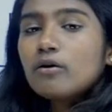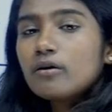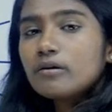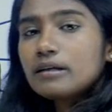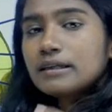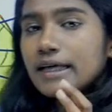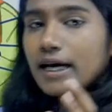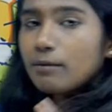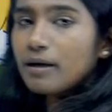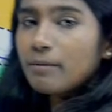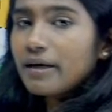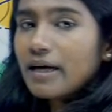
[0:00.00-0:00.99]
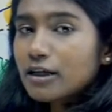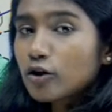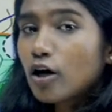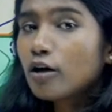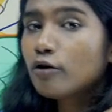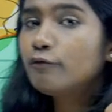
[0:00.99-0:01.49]
told you, the cerebrum, it has
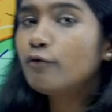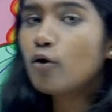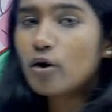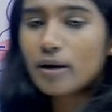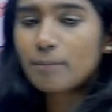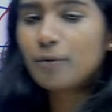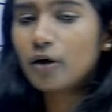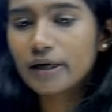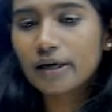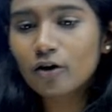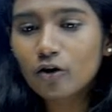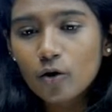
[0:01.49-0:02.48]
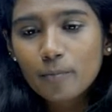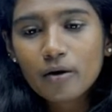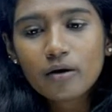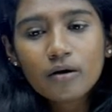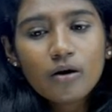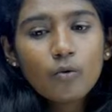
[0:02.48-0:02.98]
got four important lobes.
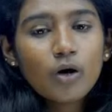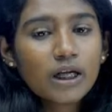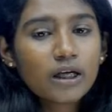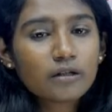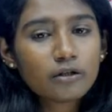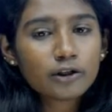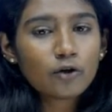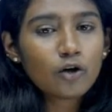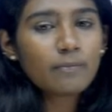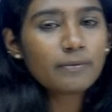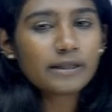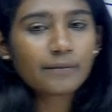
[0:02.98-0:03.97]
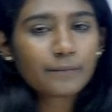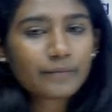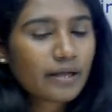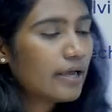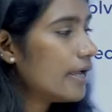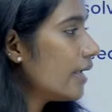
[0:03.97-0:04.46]
What are those lobes?
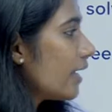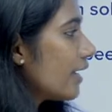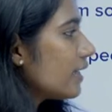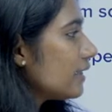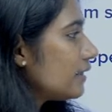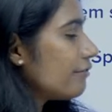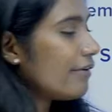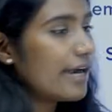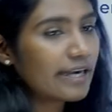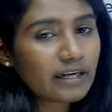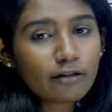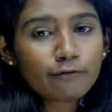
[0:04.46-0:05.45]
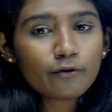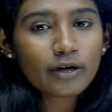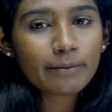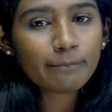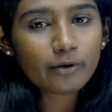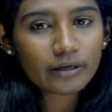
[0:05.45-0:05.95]
Here it is divided, the four
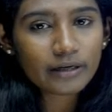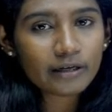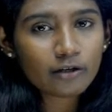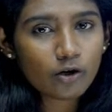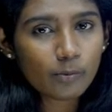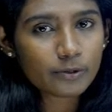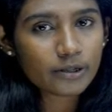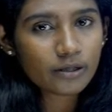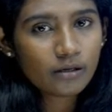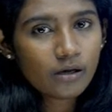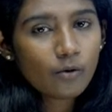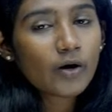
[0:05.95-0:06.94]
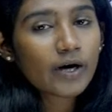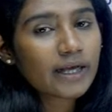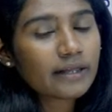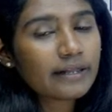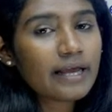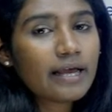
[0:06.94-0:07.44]
important lobes. What
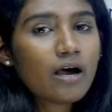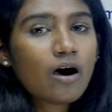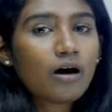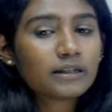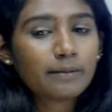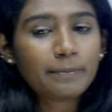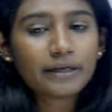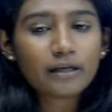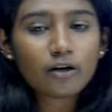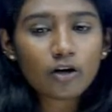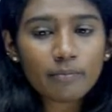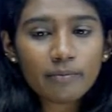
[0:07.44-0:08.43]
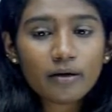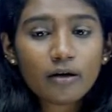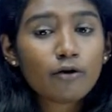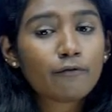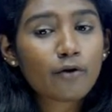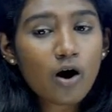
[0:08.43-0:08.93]
are they? Occipital lobe,
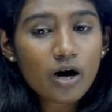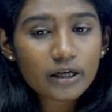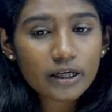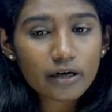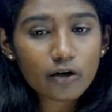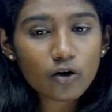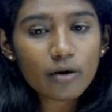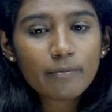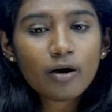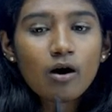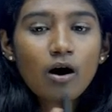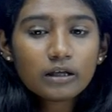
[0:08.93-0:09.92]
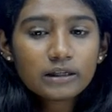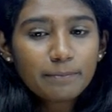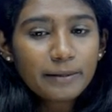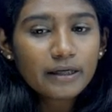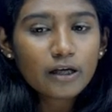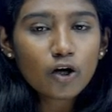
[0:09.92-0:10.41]
frontal lobe,
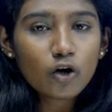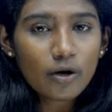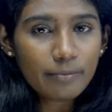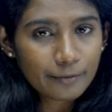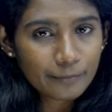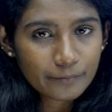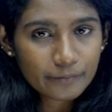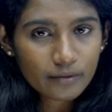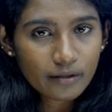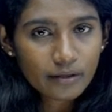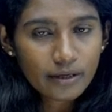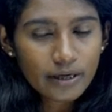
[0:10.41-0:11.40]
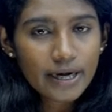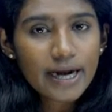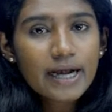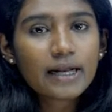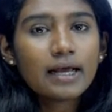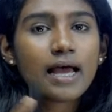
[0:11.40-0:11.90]
occipital lobe,
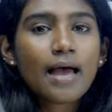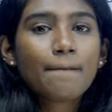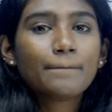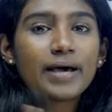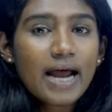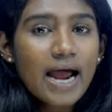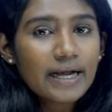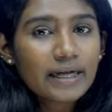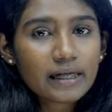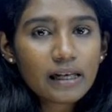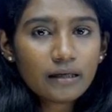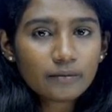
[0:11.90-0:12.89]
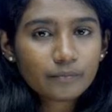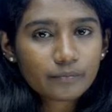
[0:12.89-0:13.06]
right? Parietal